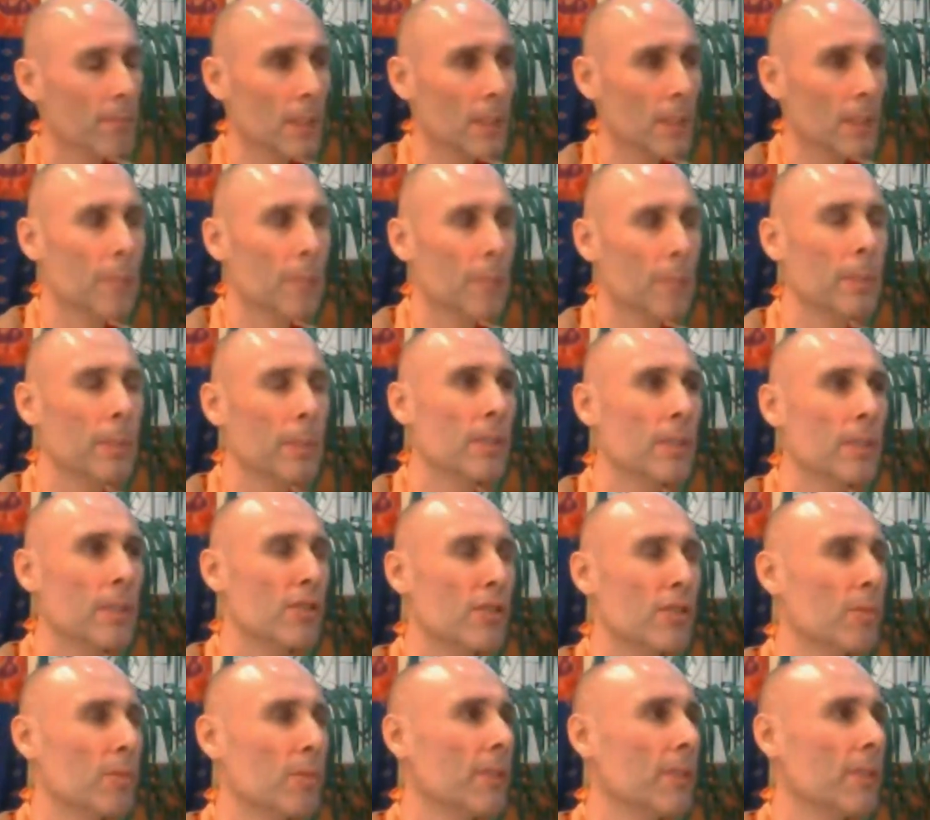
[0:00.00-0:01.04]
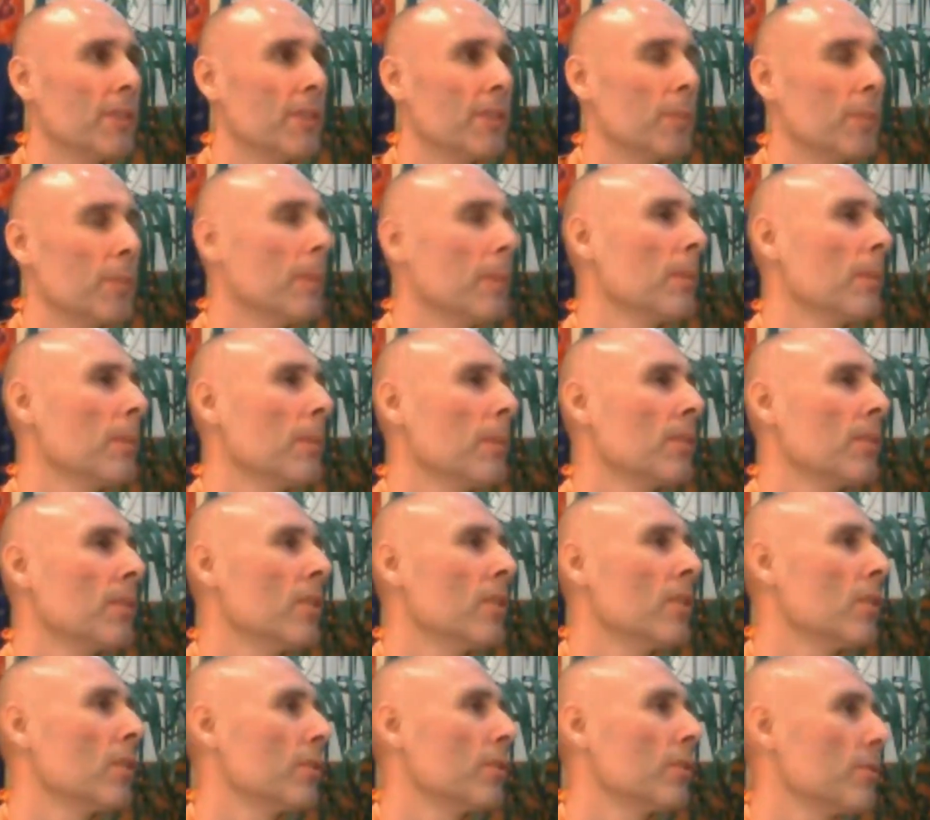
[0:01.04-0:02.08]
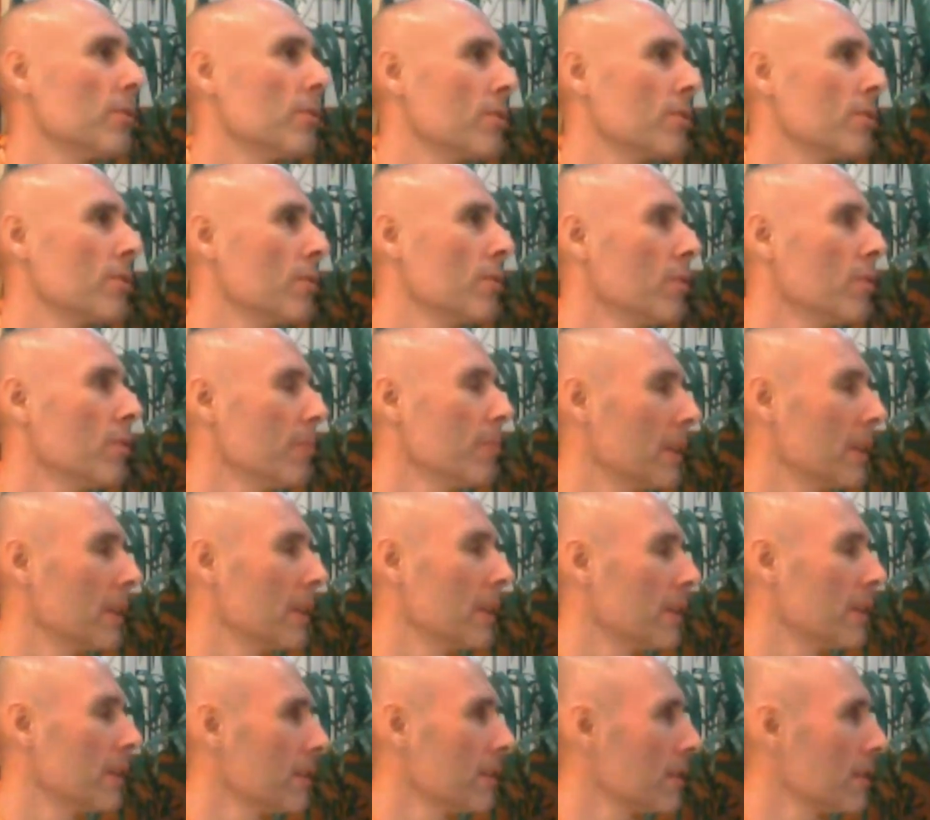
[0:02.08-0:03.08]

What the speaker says: It appears to be fear. People don't go to school because